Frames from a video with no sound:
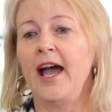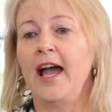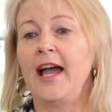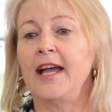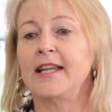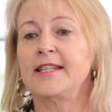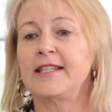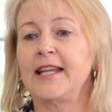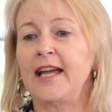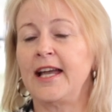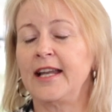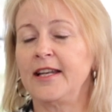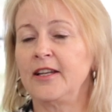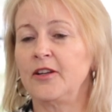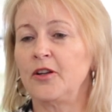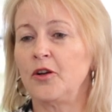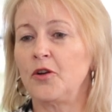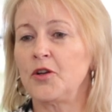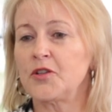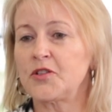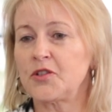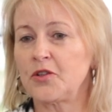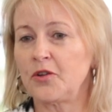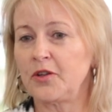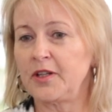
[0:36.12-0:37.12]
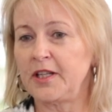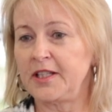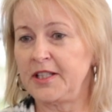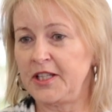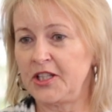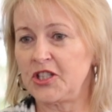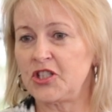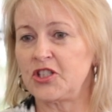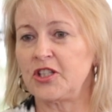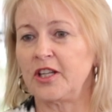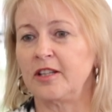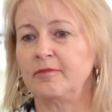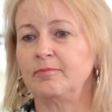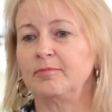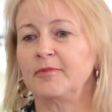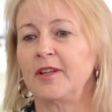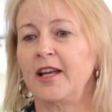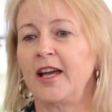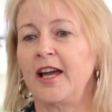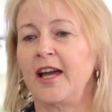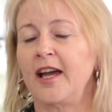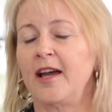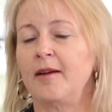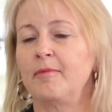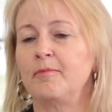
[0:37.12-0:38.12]
And then also in addition,
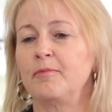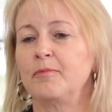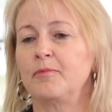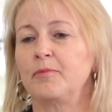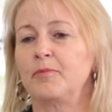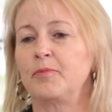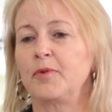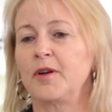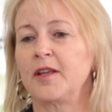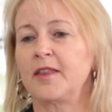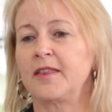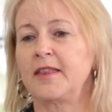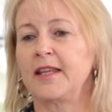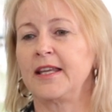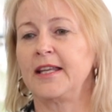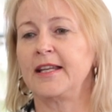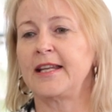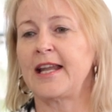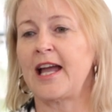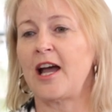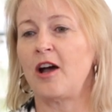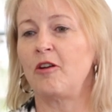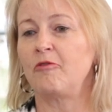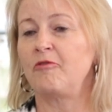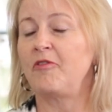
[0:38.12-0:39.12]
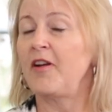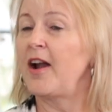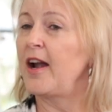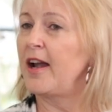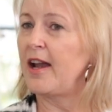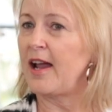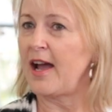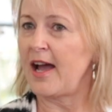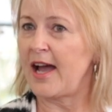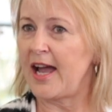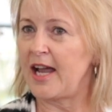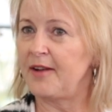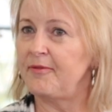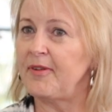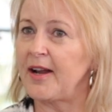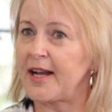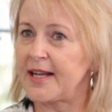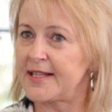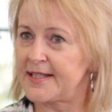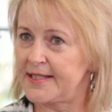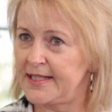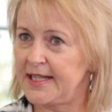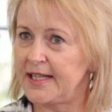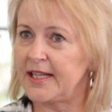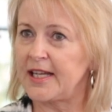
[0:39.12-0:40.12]
with the now very high
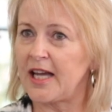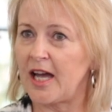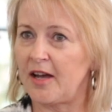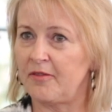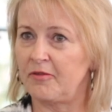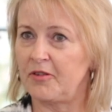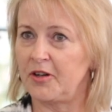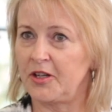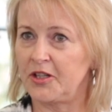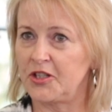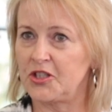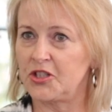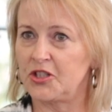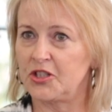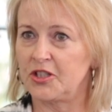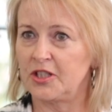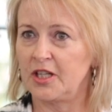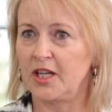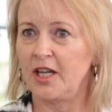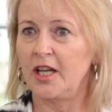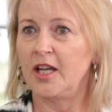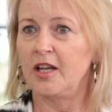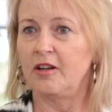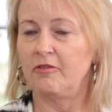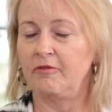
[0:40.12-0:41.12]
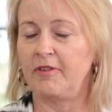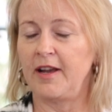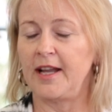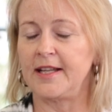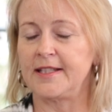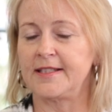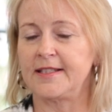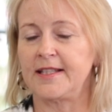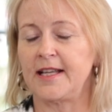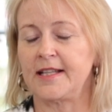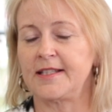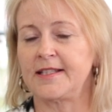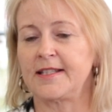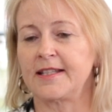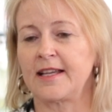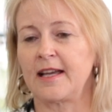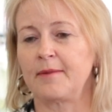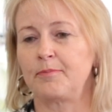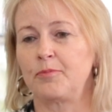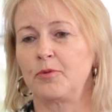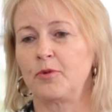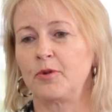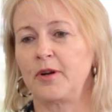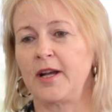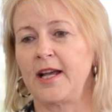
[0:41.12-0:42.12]
vaccine coverage rates that
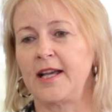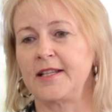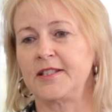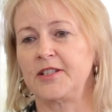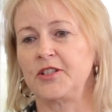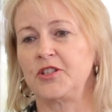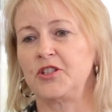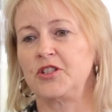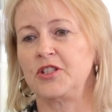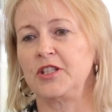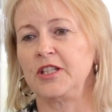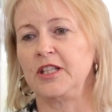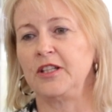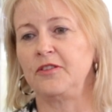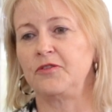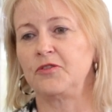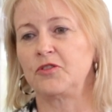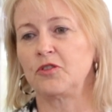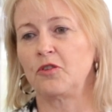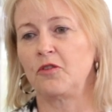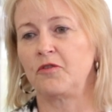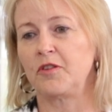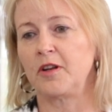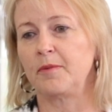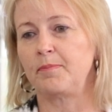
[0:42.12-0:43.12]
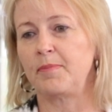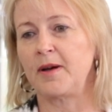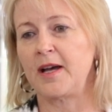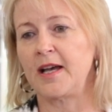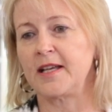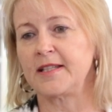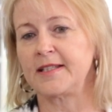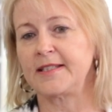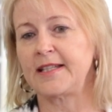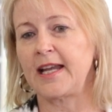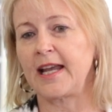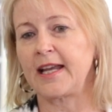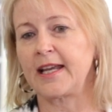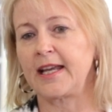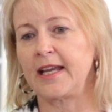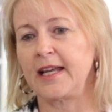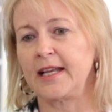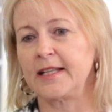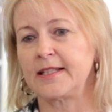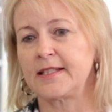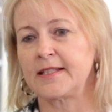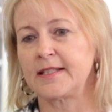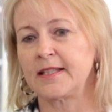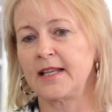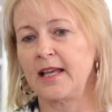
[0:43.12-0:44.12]
Singapore has achieved over the past
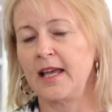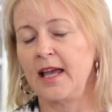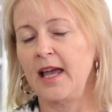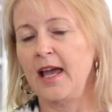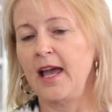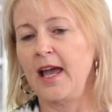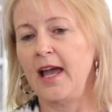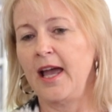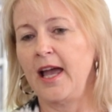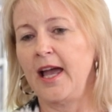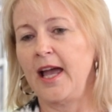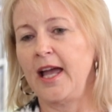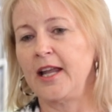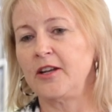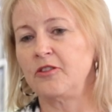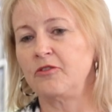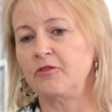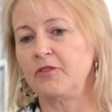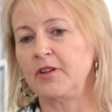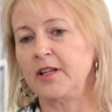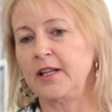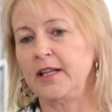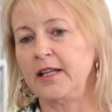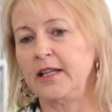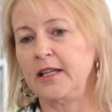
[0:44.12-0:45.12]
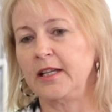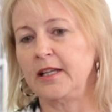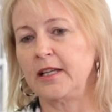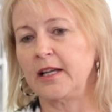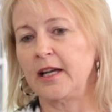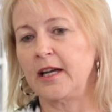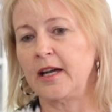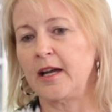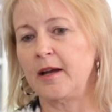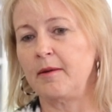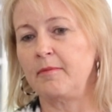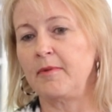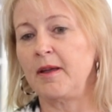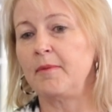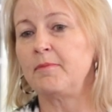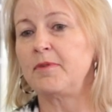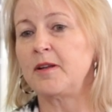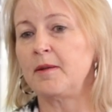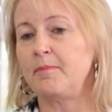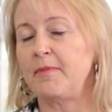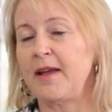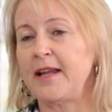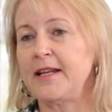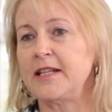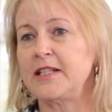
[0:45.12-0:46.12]
decades, and really
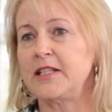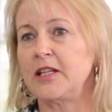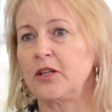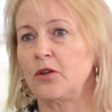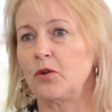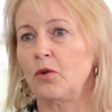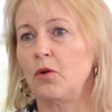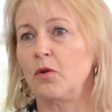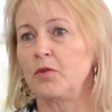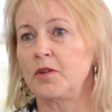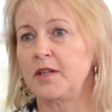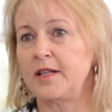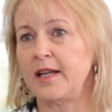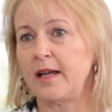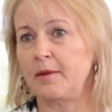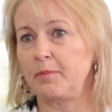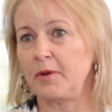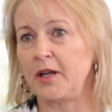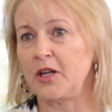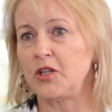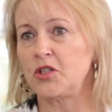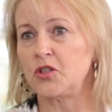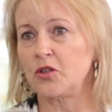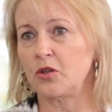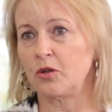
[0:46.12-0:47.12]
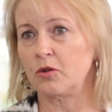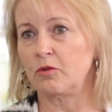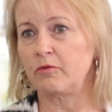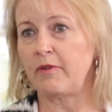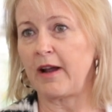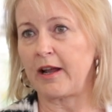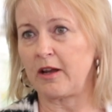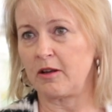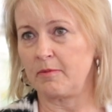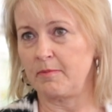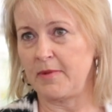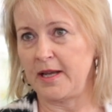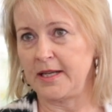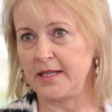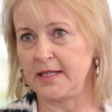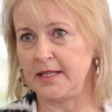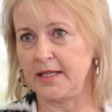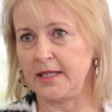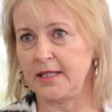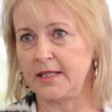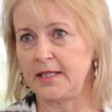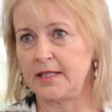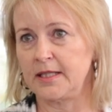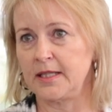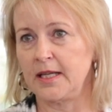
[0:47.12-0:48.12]
implementing all the WHO
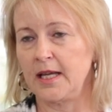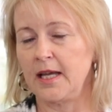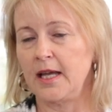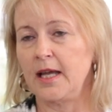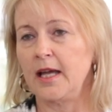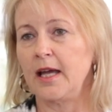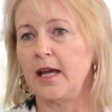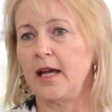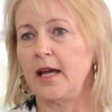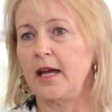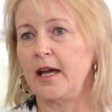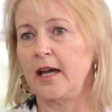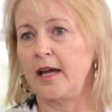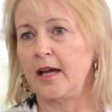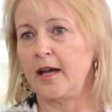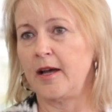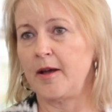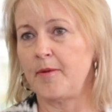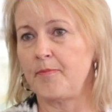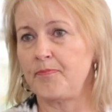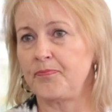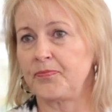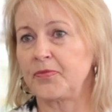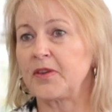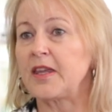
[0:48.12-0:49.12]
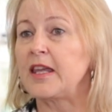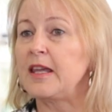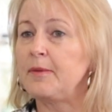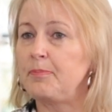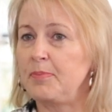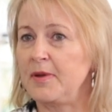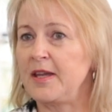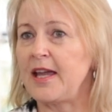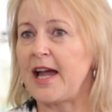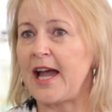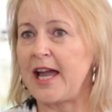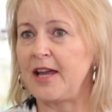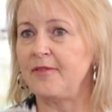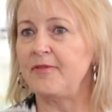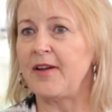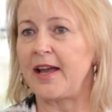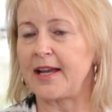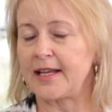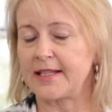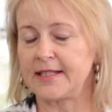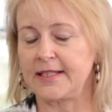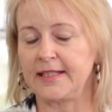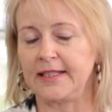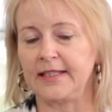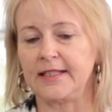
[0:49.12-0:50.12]
recommended EPI
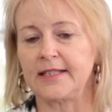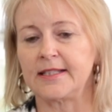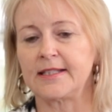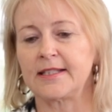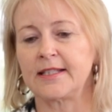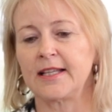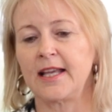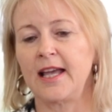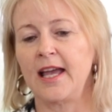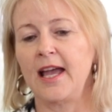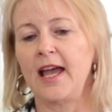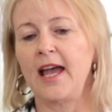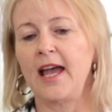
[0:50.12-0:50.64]
vaccines,